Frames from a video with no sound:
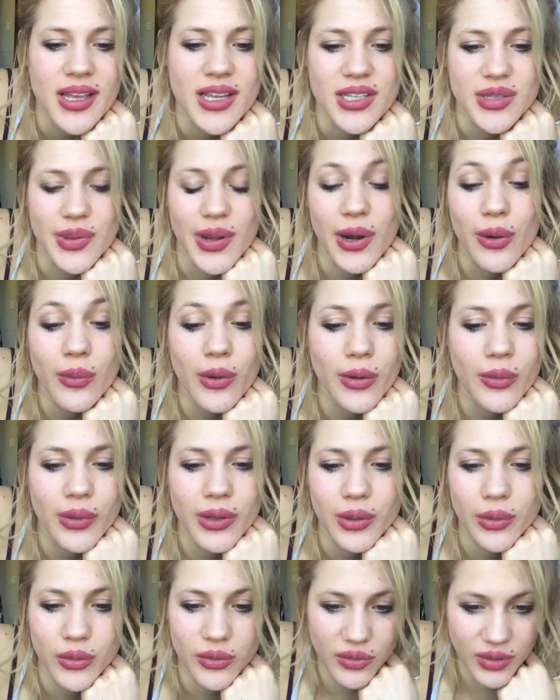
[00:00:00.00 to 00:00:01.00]
So I don't wear
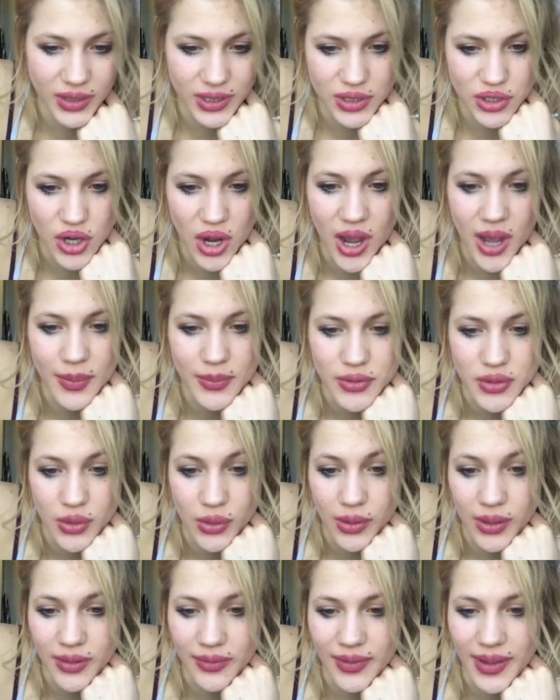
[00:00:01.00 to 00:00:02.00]
really revealing tops,
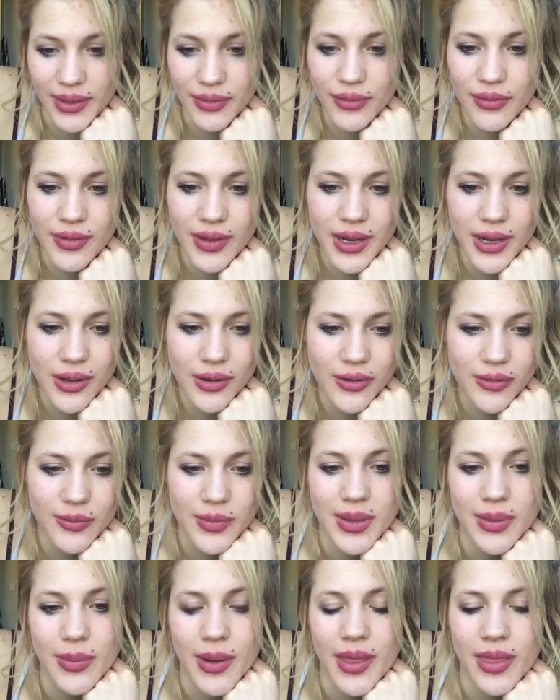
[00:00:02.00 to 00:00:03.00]
or if I have a video of
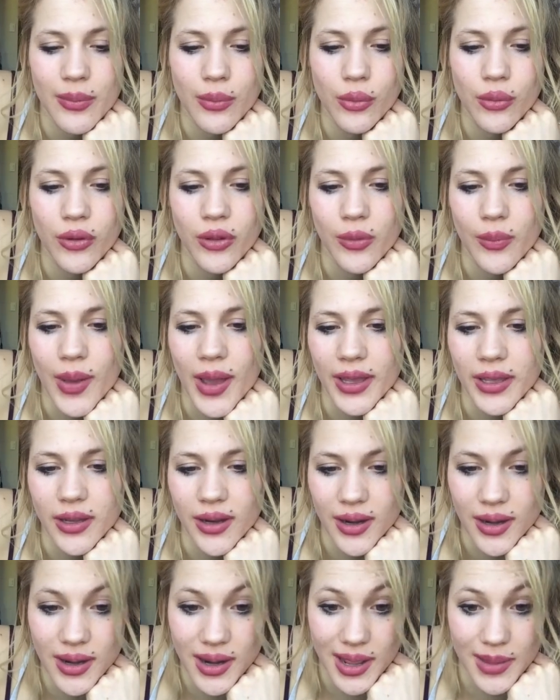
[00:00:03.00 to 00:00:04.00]
me by the pool in the
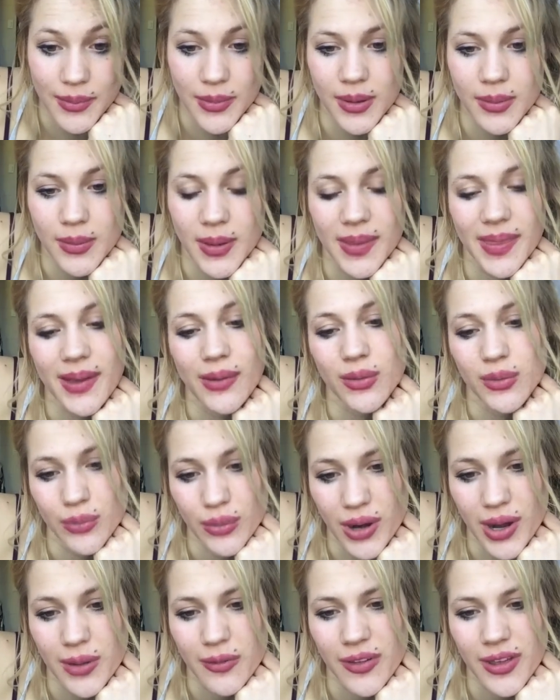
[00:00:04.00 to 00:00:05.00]
backyard, I might make that one
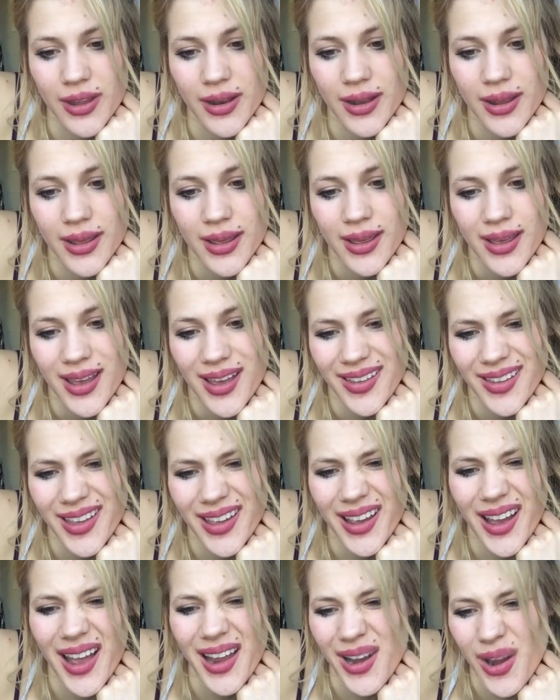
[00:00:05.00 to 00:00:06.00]
private.
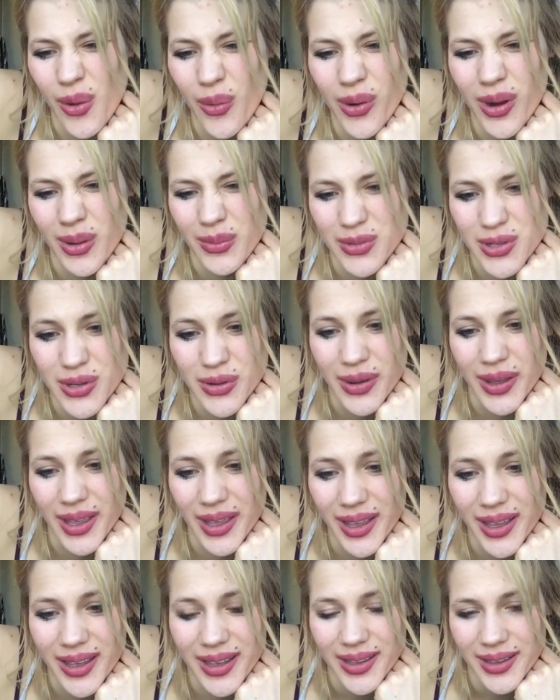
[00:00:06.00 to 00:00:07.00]
Like, I know what I'm
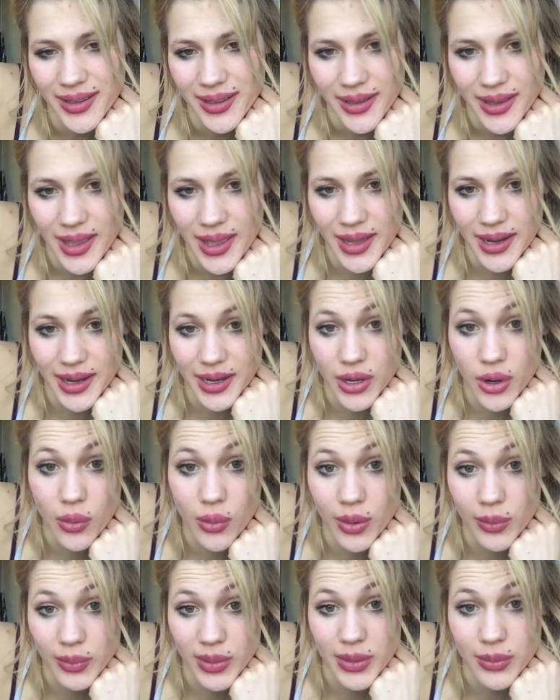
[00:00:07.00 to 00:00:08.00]
doing, and I don't
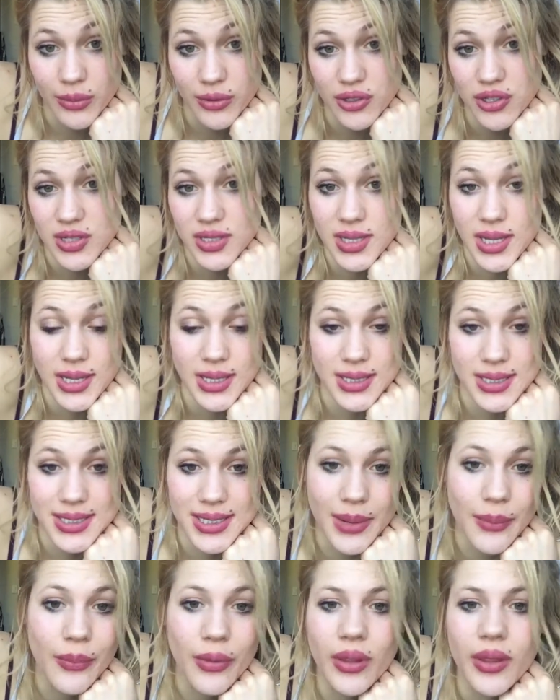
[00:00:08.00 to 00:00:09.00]
want people just like
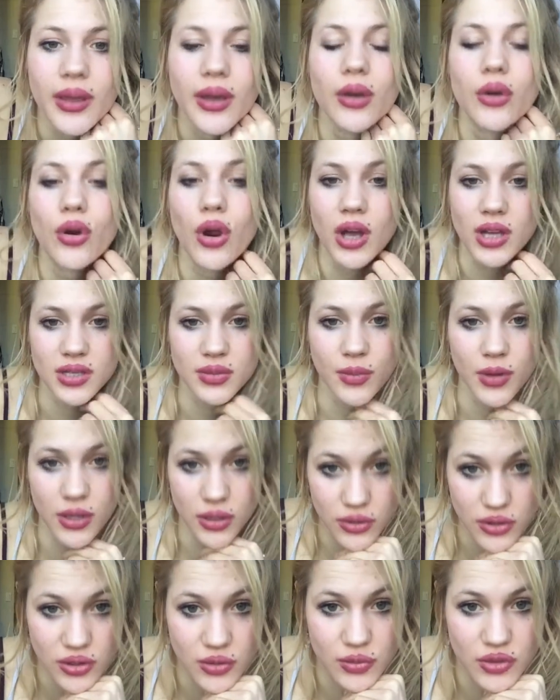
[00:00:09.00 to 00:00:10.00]
stumbling across my
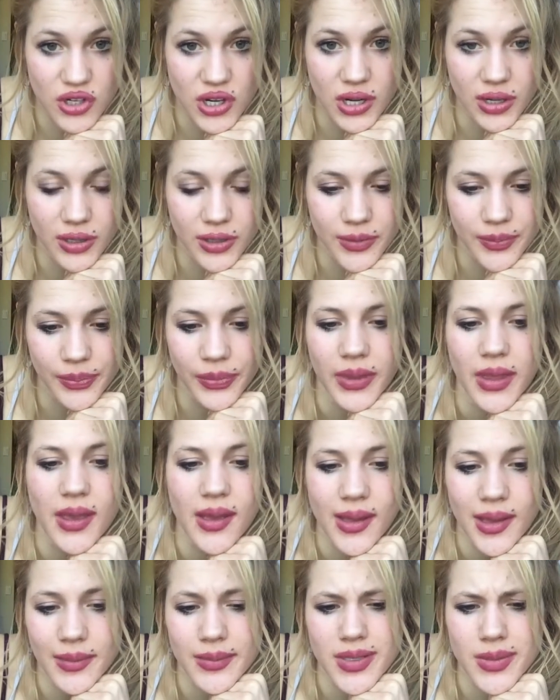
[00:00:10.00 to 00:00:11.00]
YouTube channel.
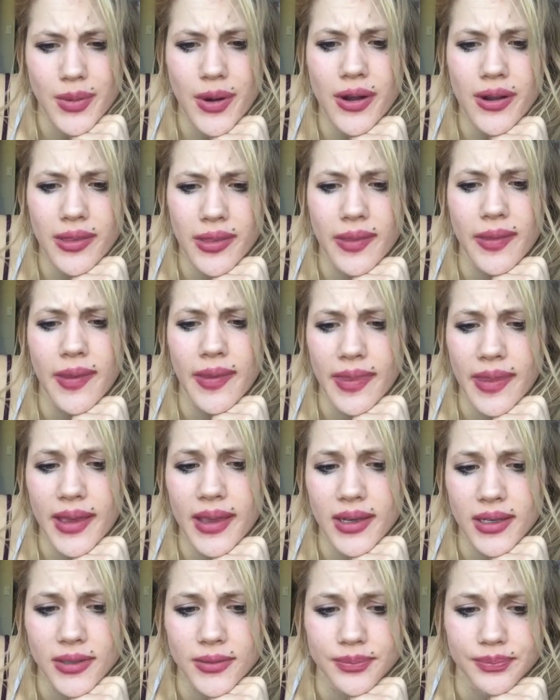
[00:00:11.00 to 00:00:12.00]
I'm smarter than they
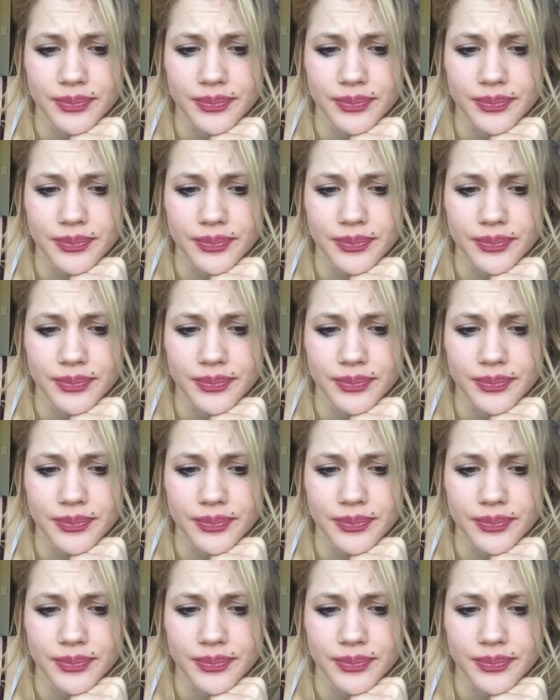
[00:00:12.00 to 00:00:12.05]
think.